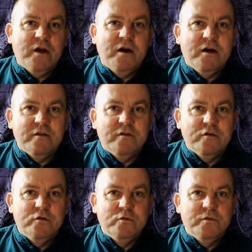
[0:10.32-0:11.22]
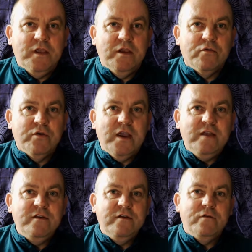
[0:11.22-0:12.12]
cards, called the
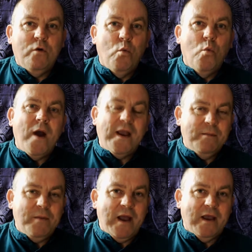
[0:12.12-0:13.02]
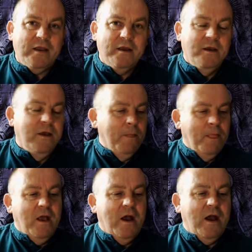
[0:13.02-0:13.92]
Creative Whack Pack.
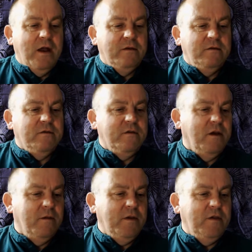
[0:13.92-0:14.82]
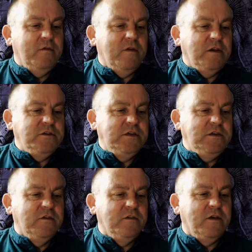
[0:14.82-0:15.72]
And it's
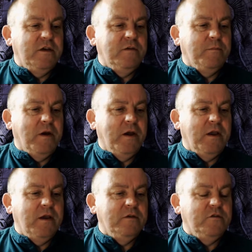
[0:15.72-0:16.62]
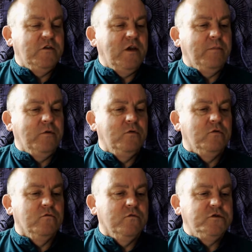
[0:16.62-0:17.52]
actually designed by a chap
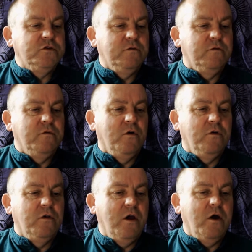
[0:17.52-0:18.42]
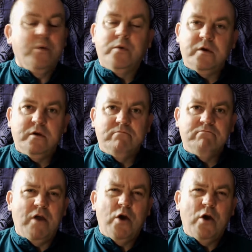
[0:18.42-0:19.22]
called Roger von Oech.